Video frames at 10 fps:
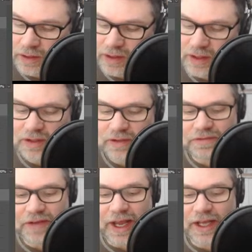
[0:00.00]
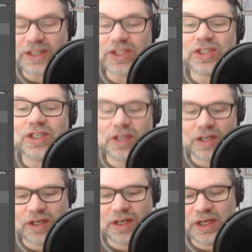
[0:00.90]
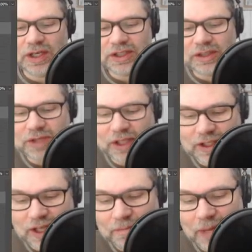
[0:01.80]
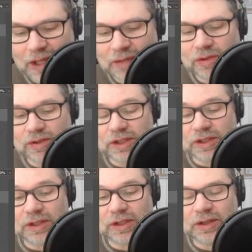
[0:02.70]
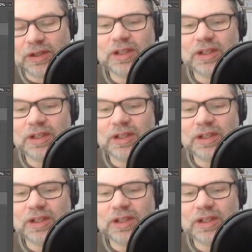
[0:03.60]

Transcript: There's the fangs. Seems like he's got mandibles in the